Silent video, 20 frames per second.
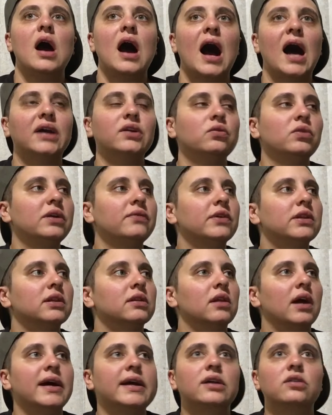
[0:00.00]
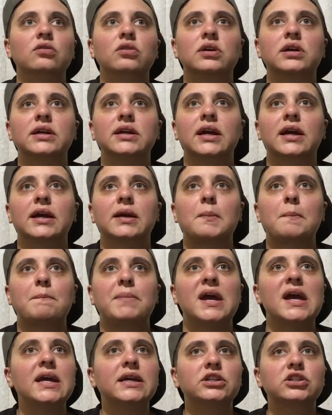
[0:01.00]
I don't even like looking at
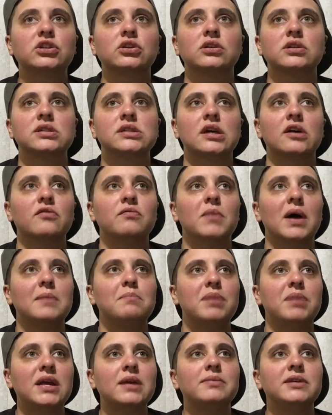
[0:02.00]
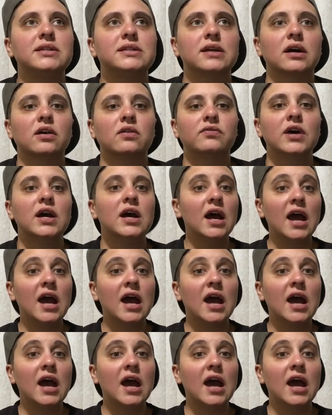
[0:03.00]
pictures of my baby self.